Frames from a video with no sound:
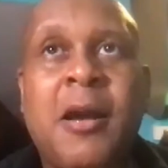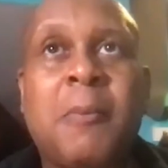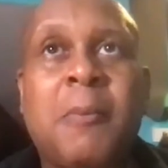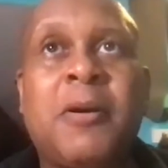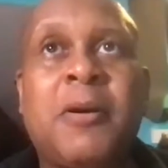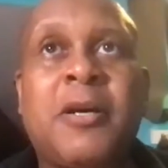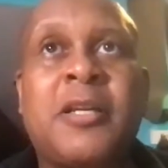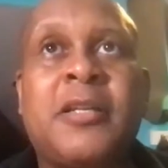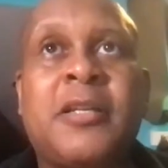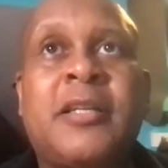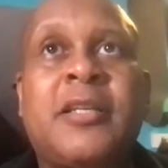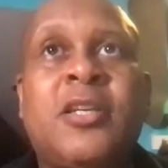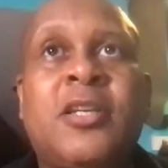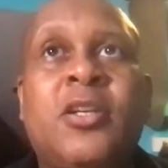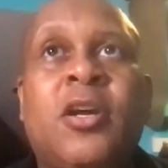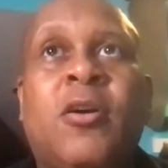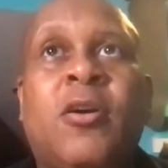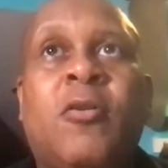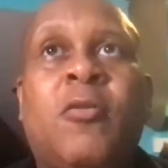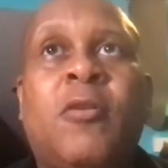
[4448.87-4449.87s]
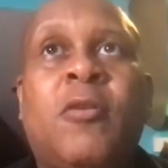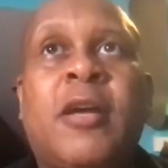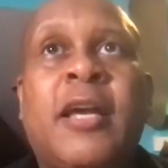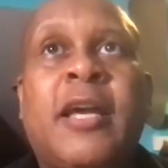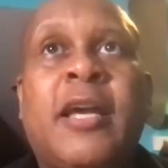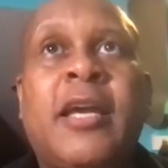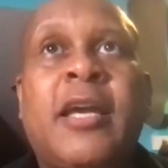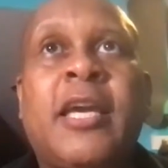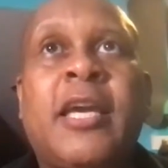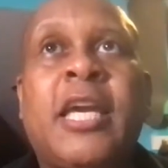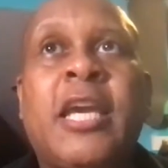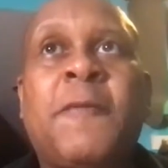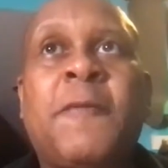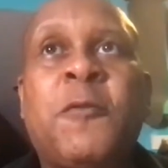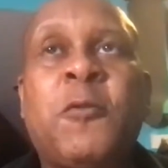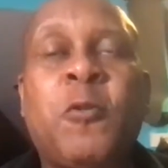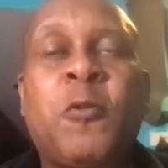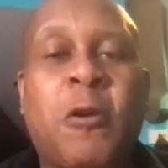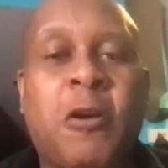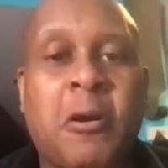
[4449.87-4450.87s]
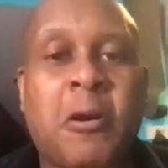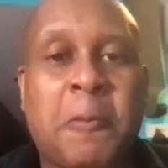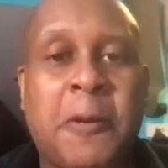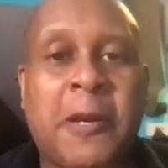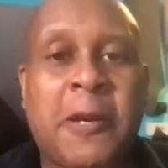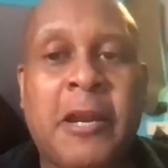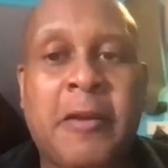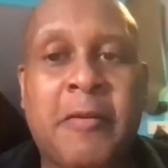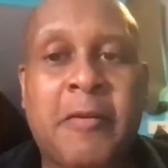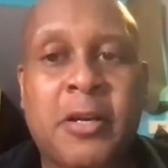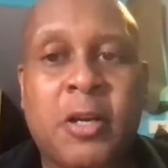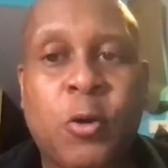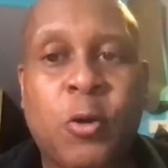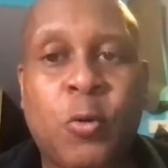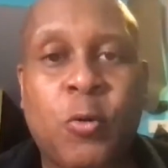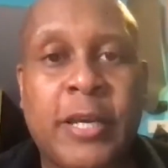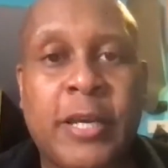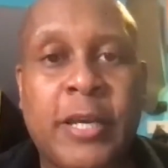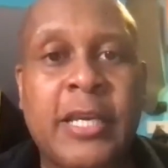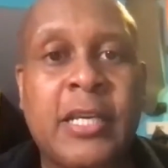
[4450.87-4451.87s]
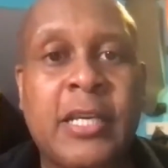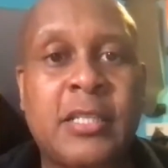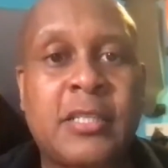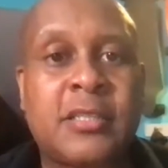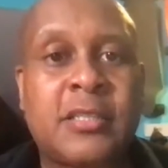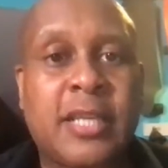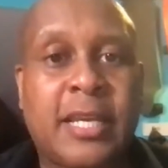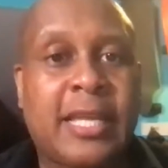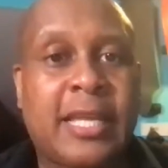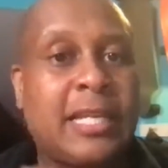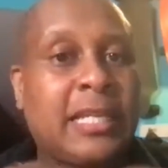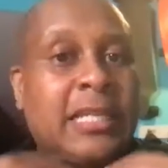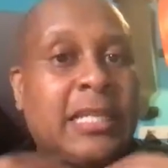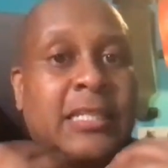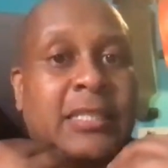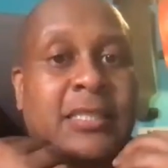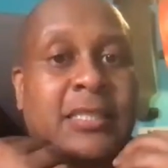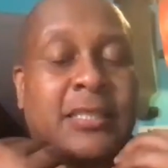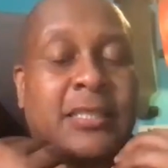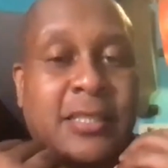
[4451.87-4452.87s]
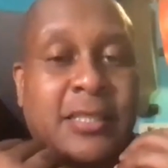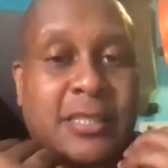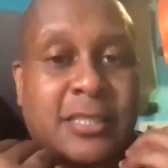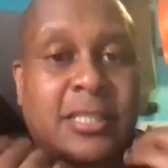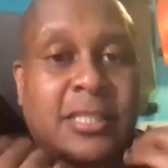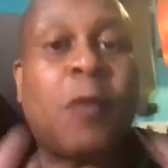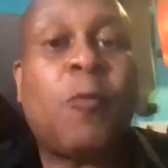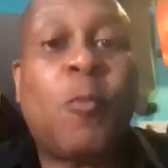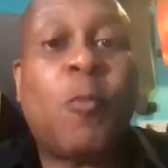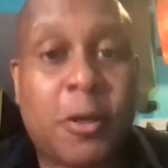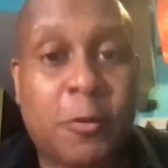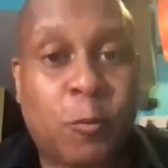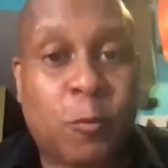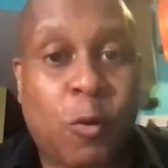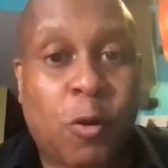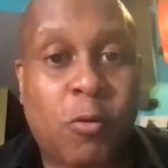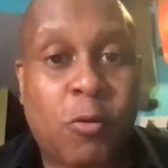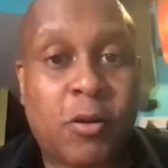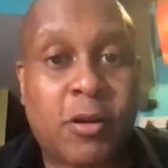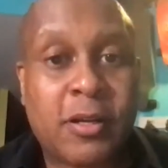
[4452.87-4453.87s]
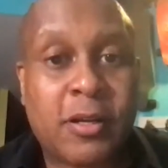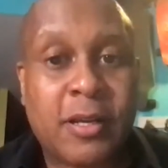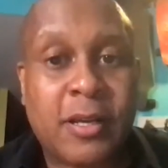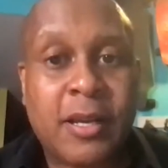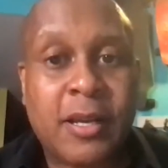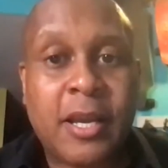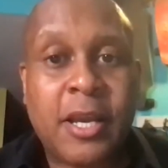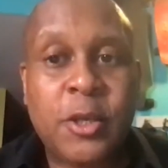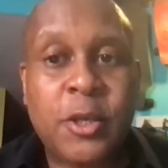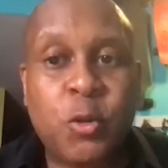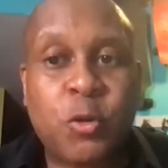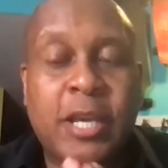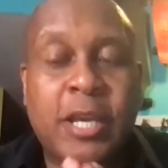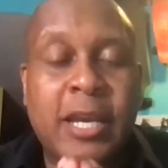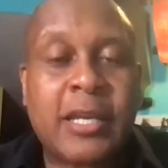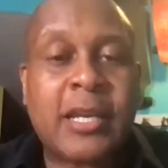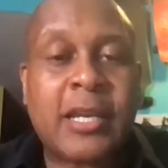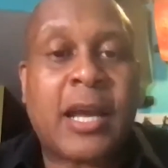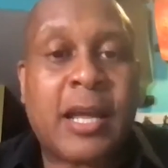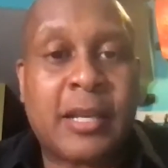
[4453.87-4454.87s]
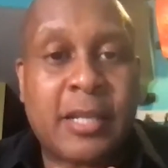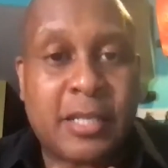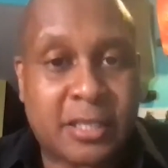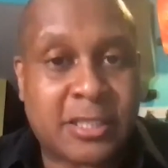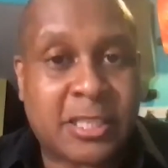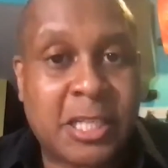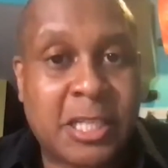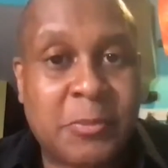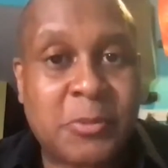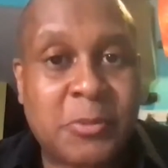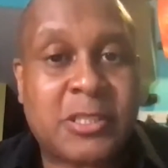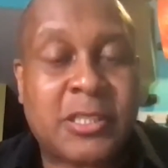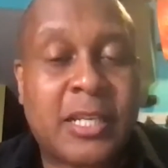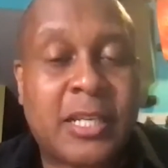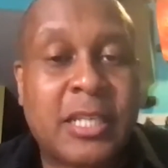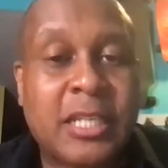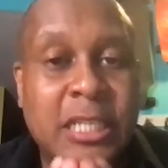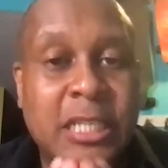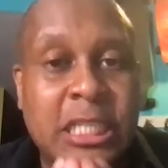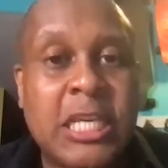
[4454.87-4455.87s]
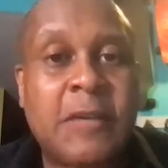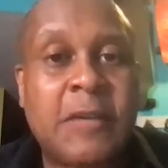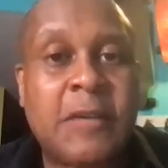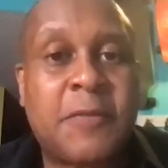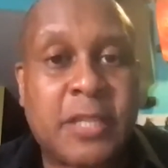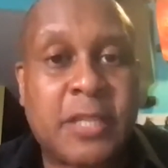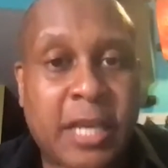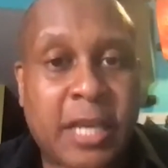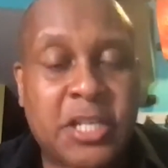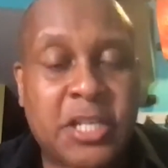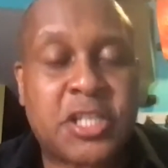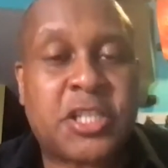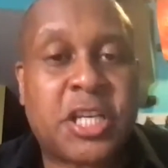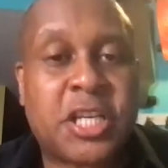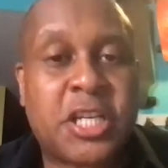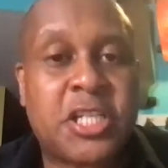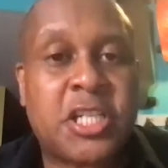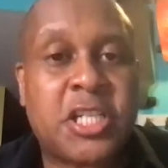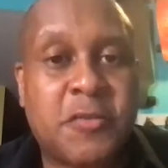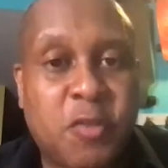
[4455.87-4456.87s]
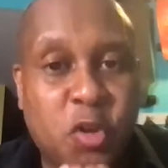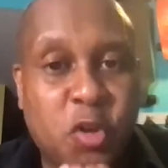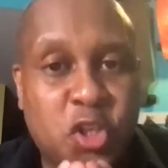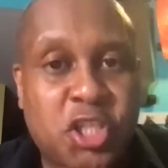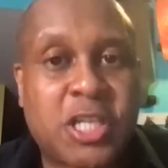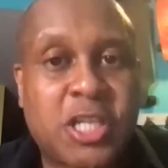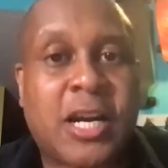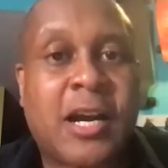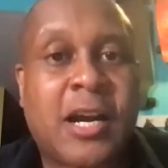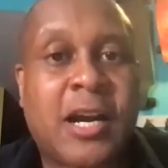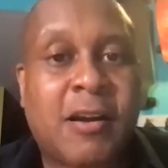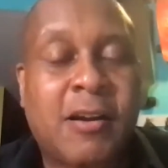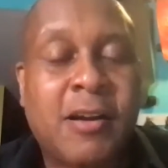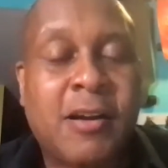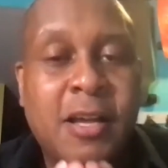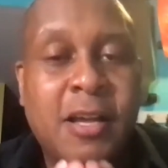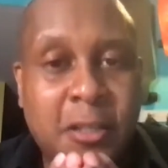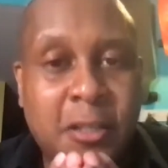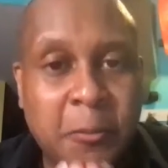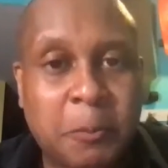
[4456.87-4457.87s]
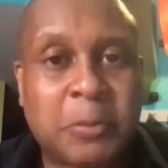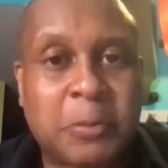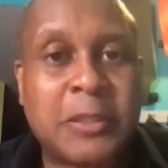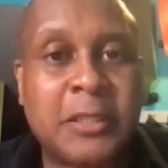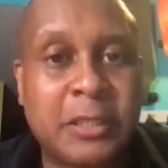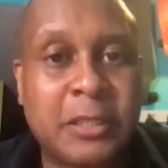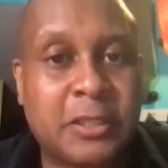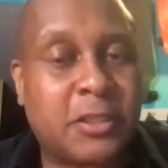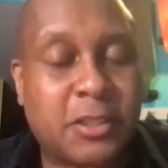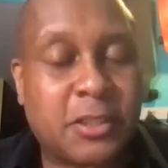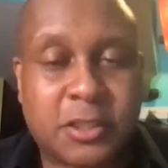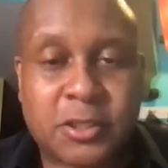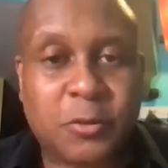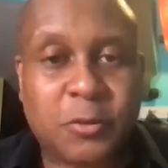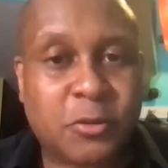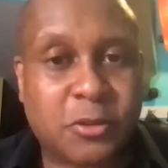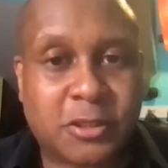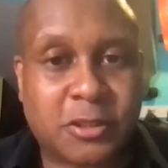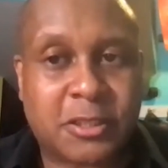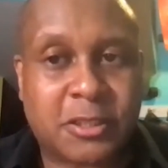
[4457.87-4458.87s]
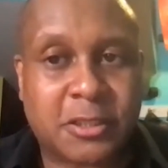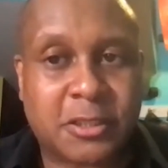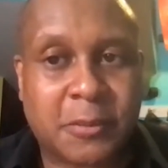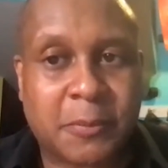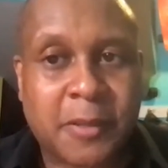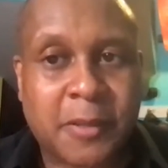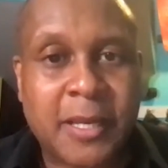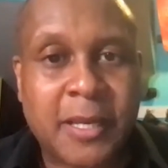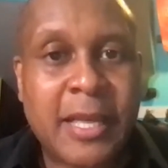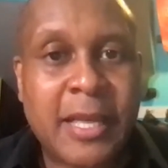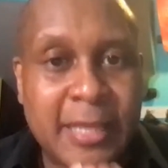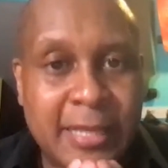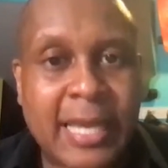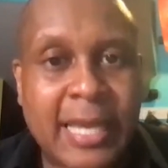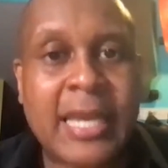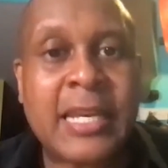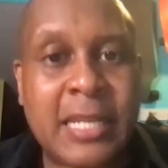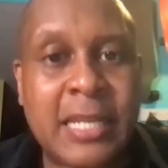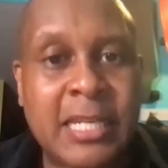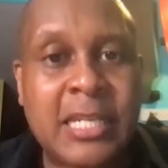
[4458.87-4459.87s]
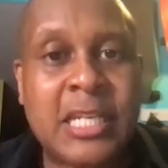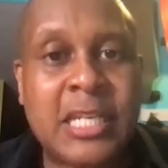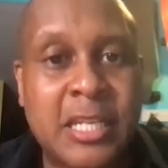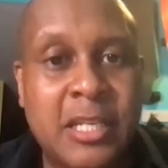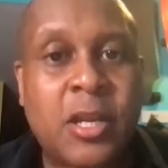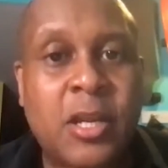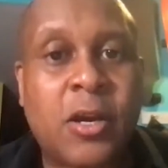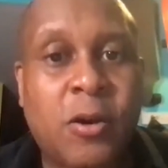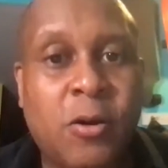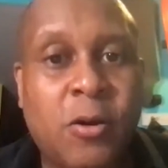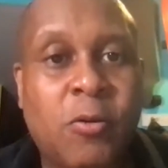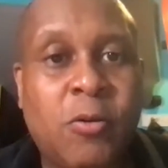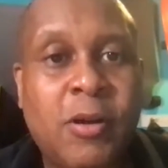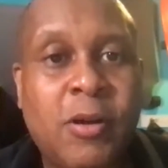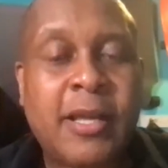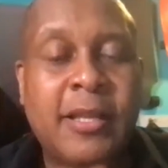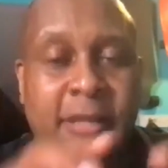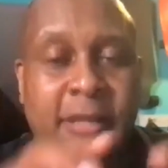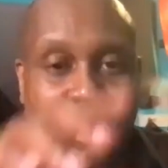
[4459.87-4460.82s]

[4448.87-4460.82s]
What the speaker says: But, if you are a parent who is at least somewhat woke, you cannot, as Tim said, leave the education of your child completely to the school system. They need to know their